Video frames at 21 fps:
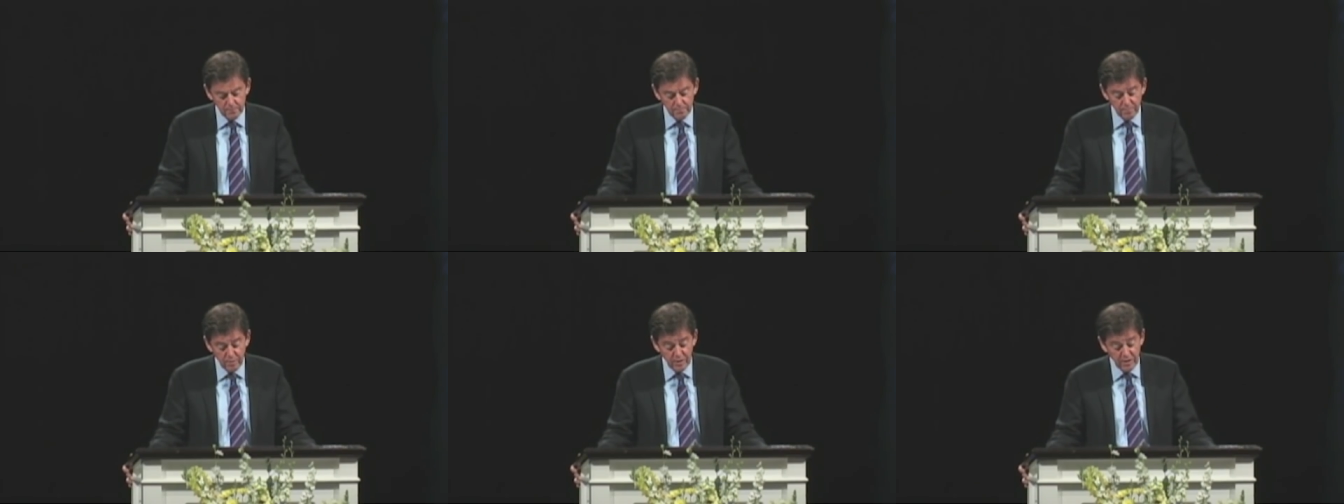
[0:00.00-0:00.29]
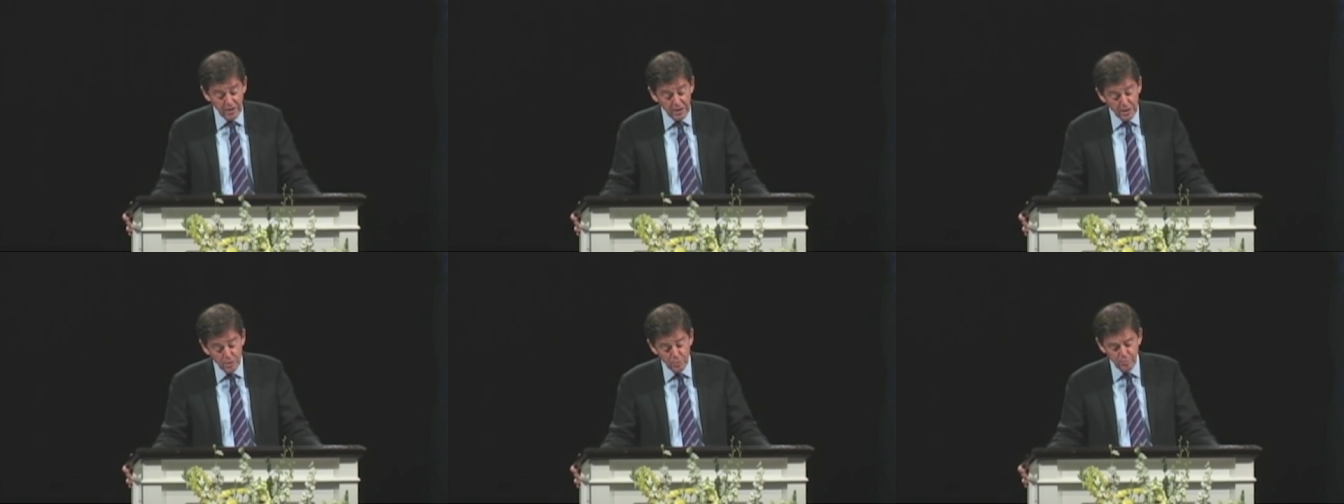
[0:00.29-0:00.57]

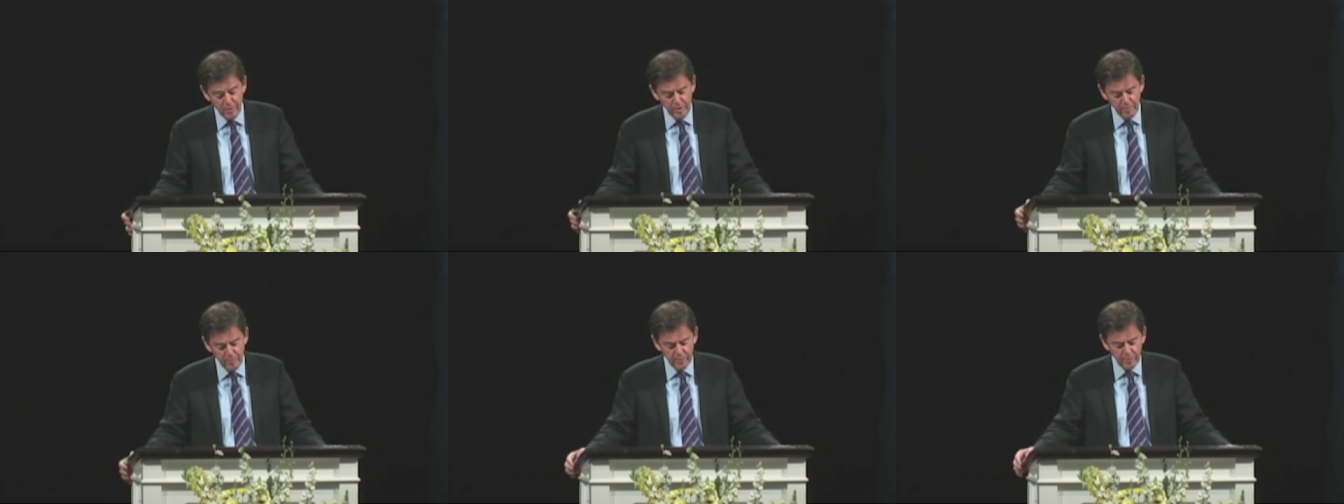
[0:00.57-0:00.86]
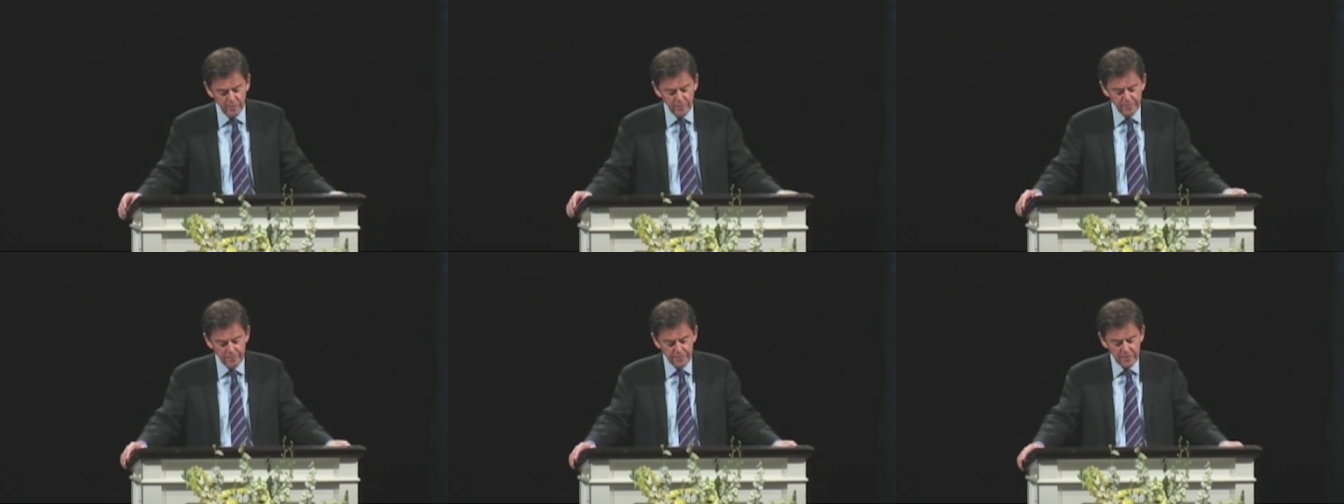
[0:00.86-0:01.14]
But these
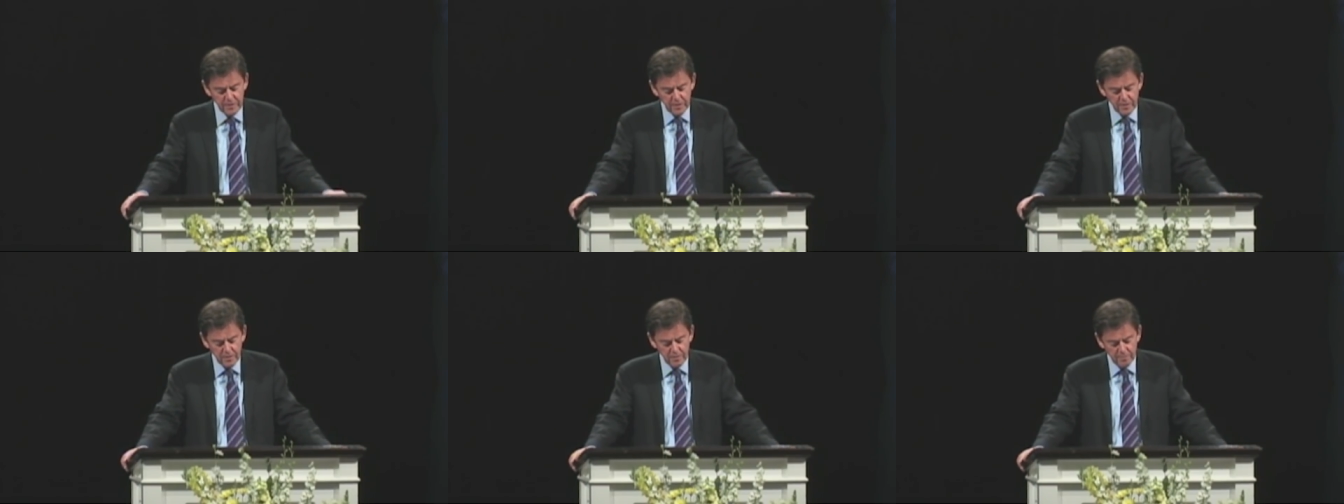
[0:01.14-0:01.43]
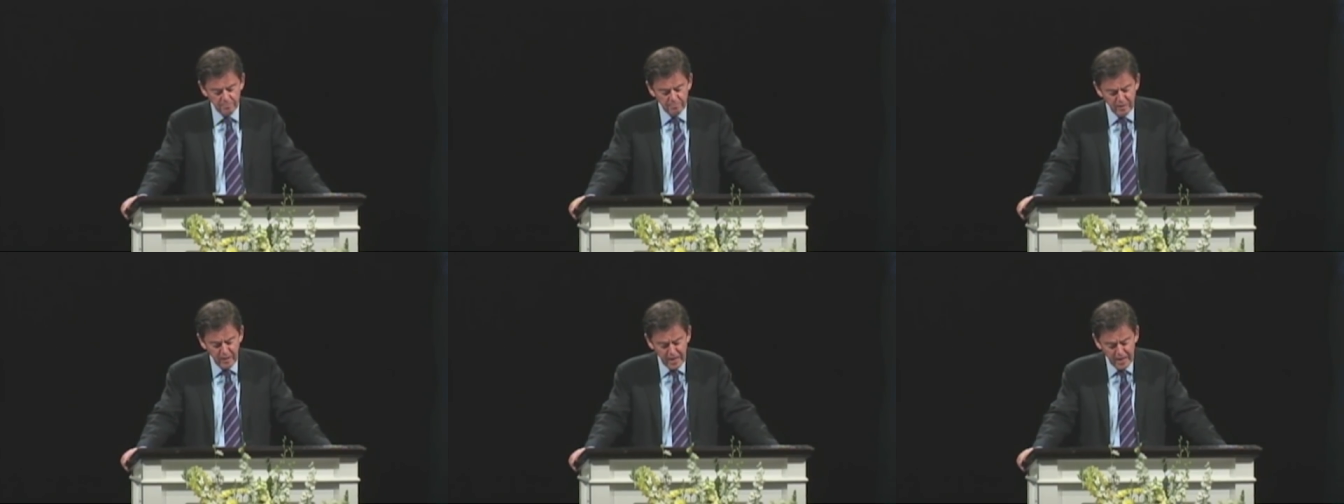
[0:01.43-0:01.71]
people
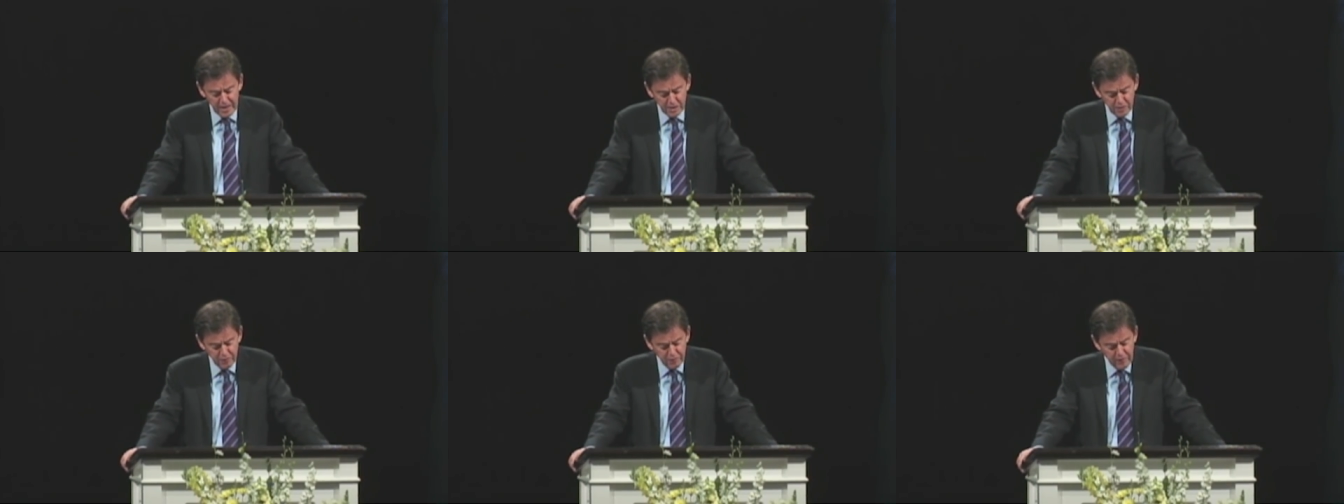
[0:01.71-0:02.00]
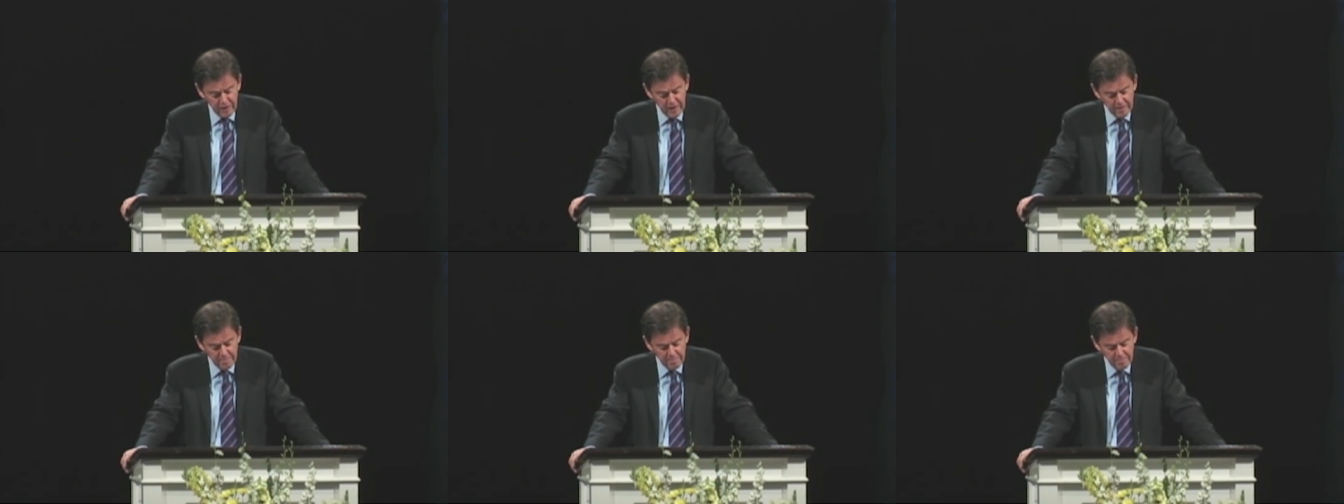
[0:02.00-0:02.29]

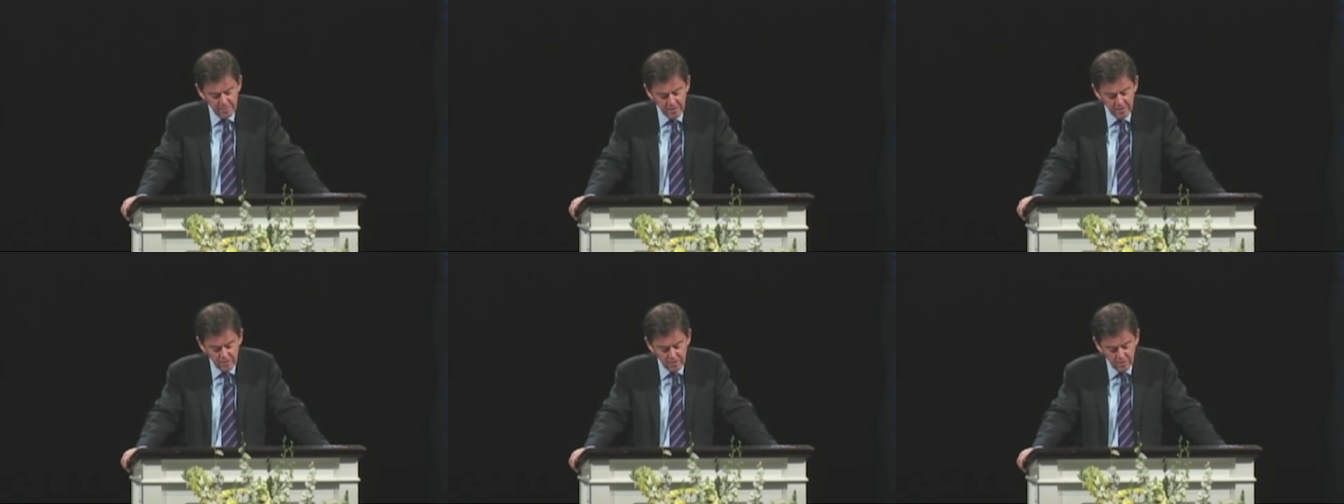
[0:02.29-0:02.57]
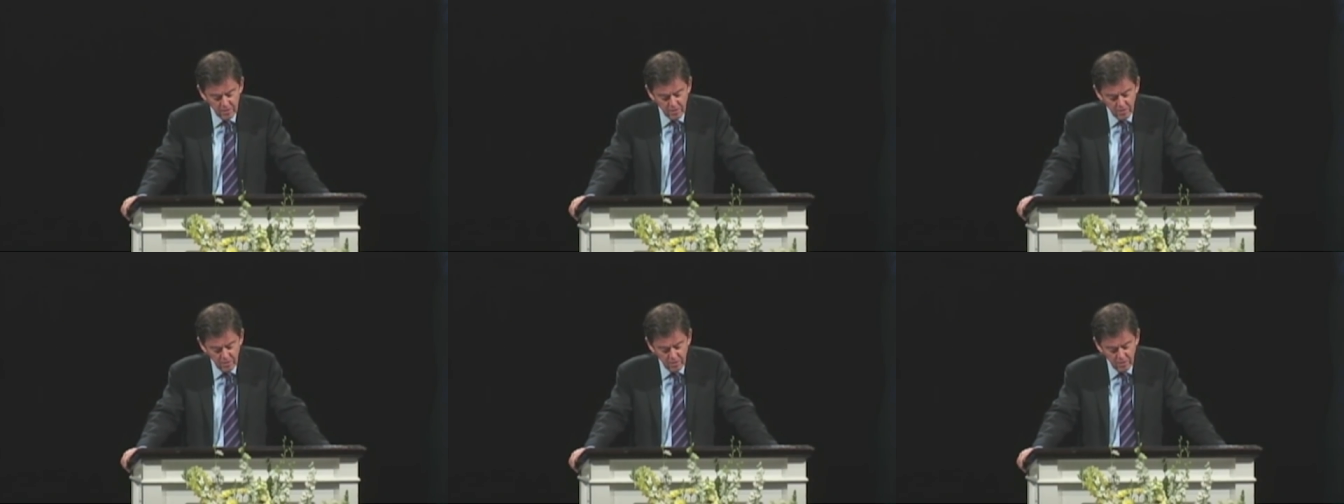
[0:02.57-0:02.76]
blaspheme